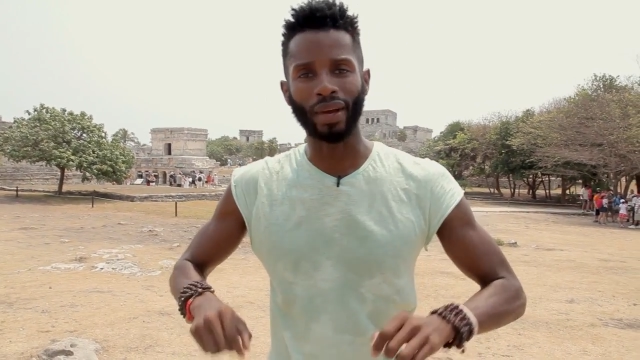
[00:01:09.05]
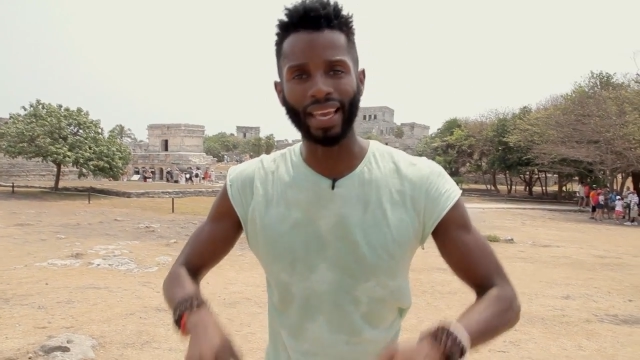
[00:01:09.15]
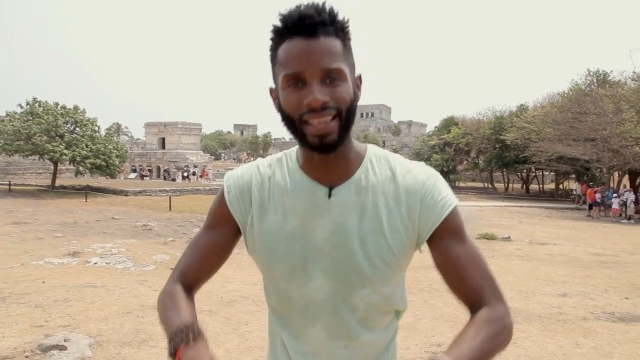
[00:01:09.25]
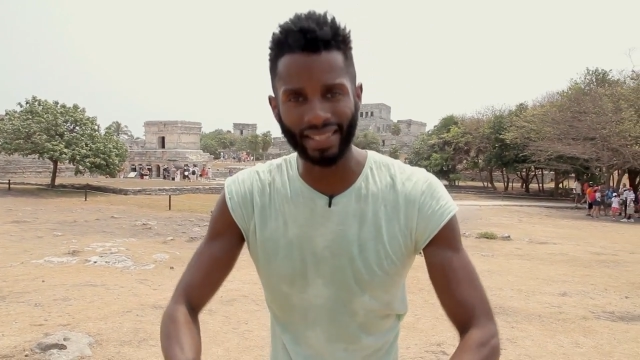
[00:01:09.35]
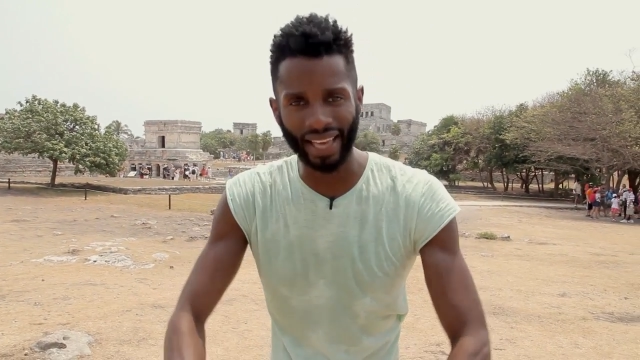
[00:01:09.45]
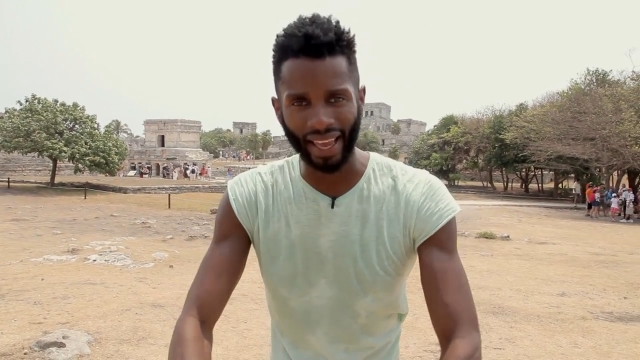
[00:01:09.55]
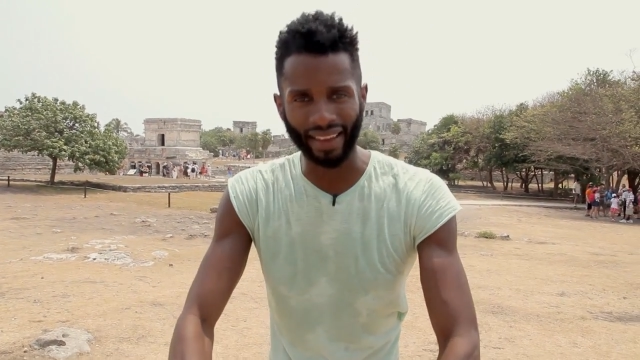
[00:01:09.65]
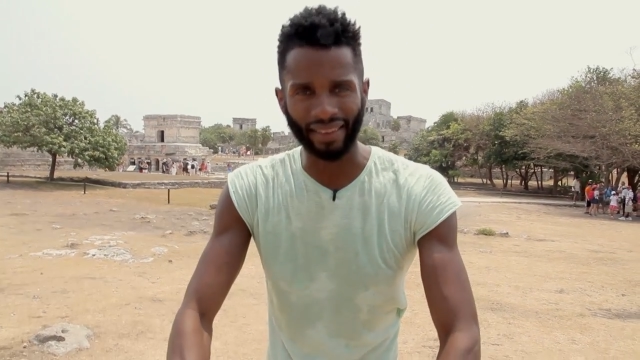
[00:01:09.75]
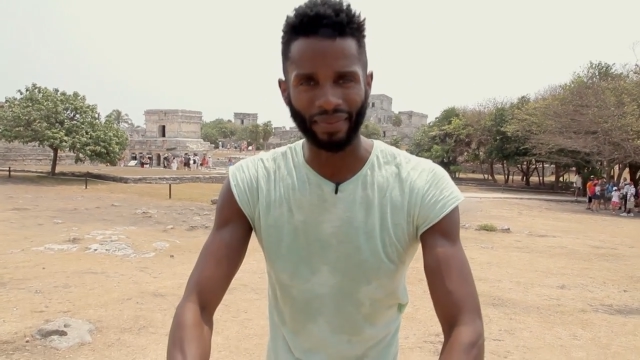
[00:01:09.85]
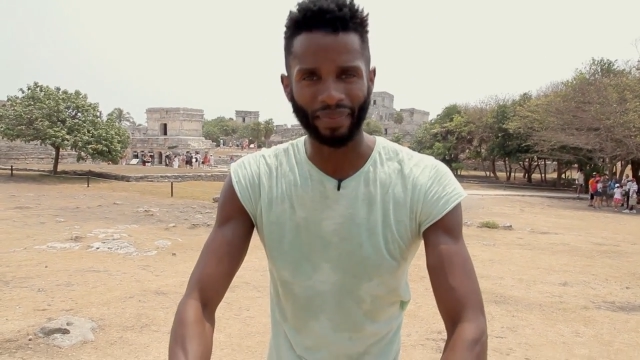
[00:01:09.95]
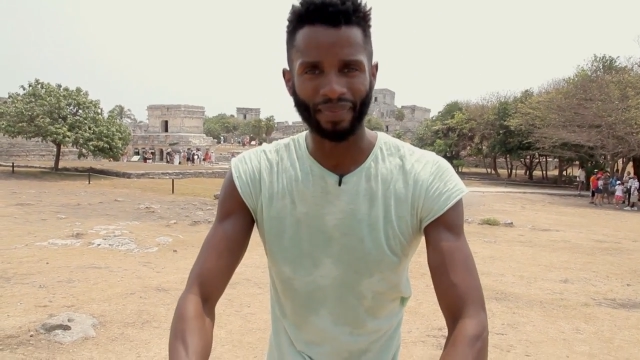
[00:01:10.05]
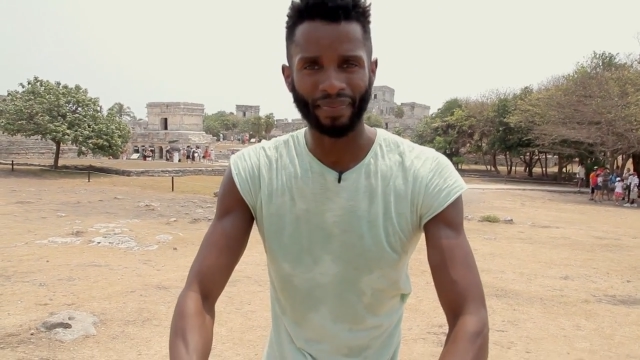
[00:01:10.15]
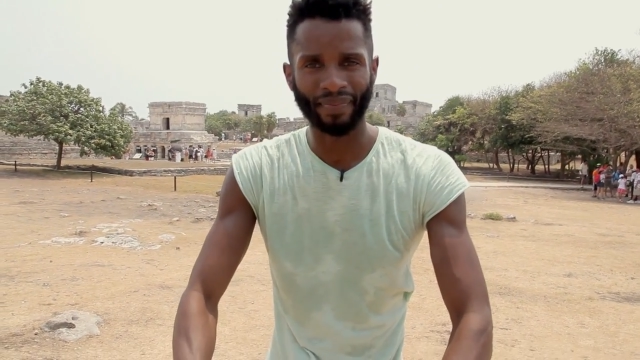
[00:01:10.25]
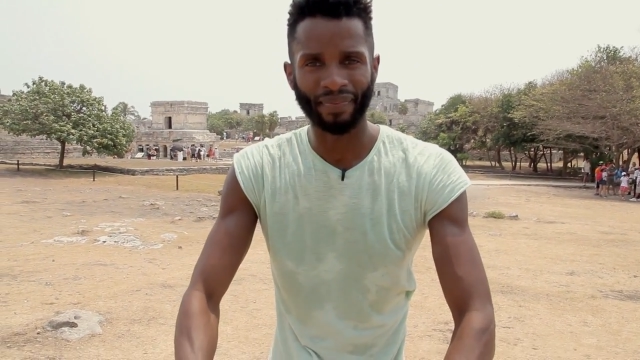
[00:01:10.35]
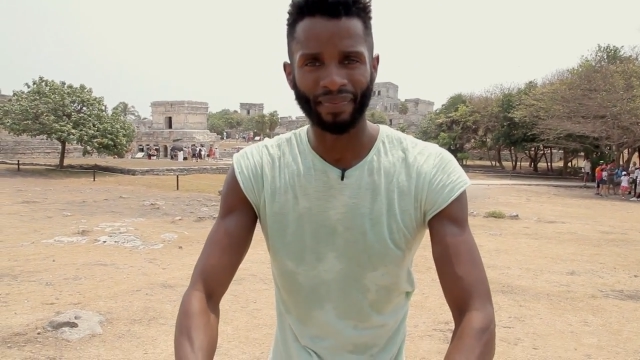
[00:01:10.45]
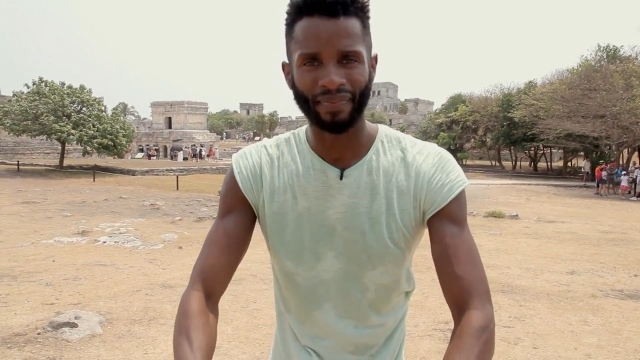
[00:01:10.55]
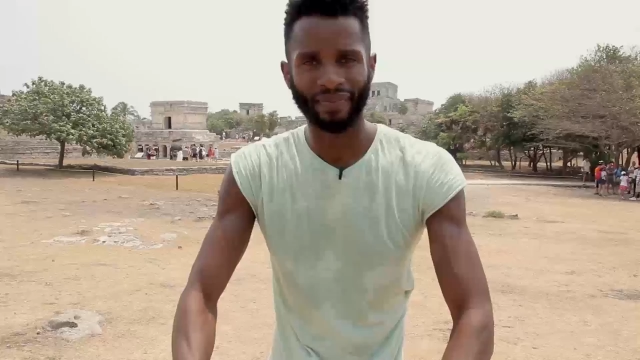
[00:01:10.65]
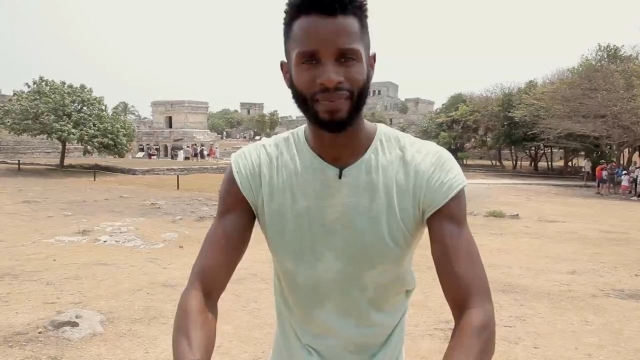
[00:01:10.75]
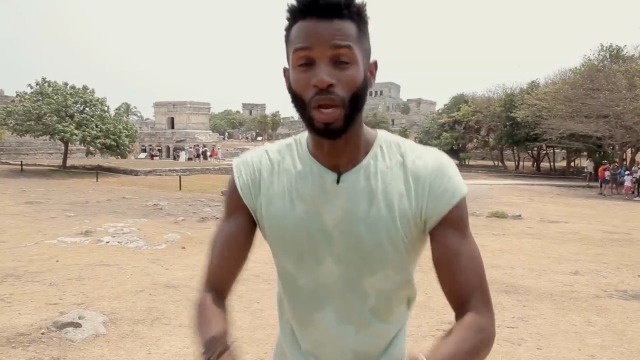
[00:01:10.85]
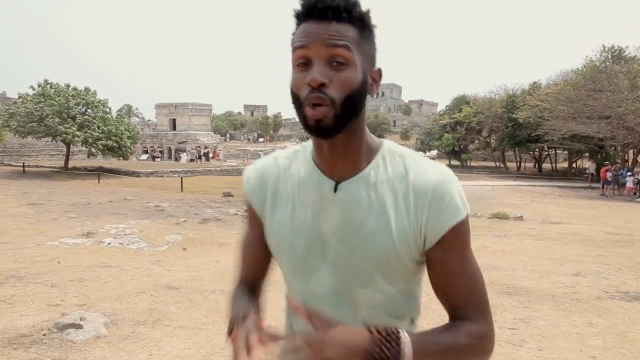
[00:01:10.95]
in a day.
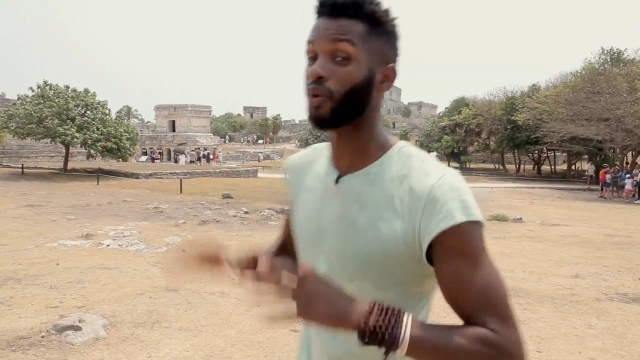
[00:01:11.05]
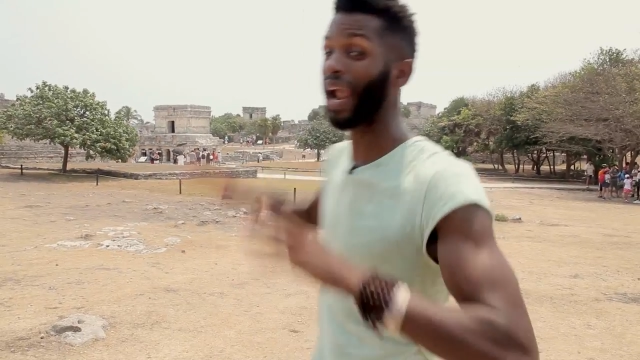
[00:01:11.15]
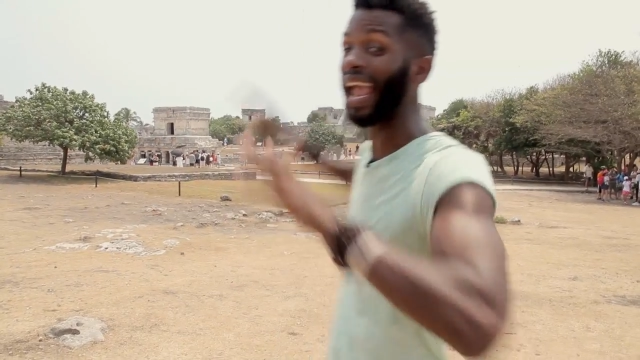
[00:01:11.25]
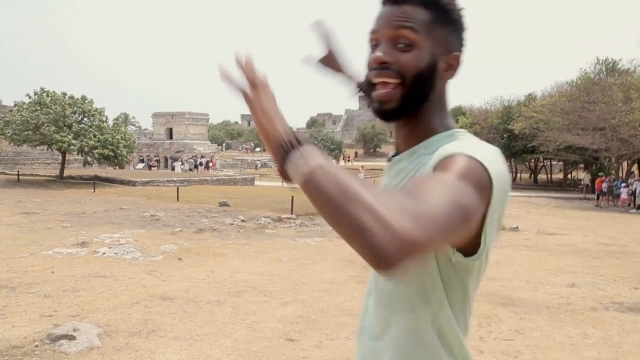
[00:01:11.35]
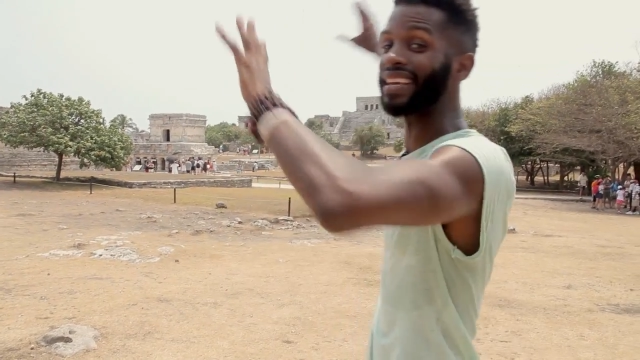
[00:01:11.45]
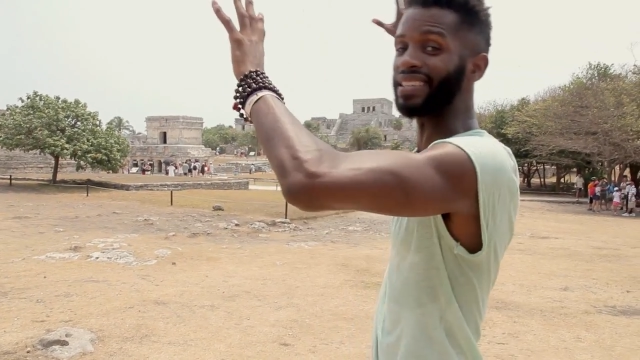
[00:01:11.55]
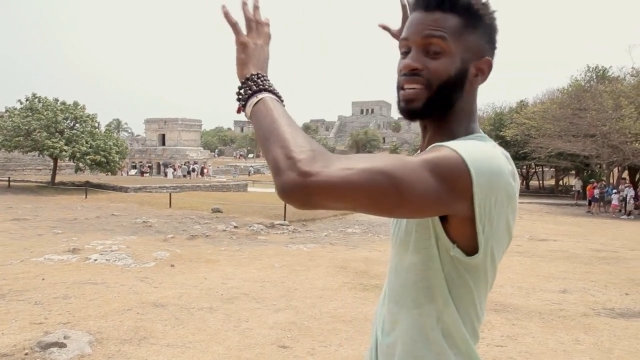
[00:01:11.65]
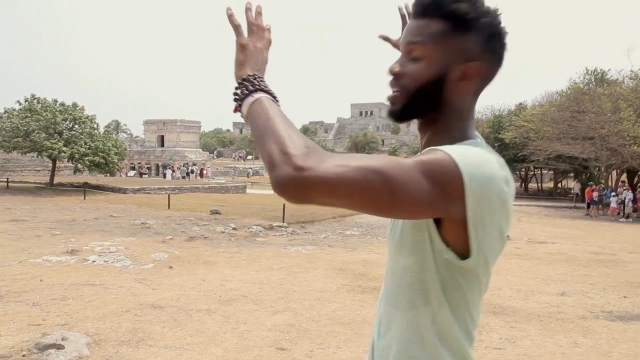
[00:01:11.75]
Grand,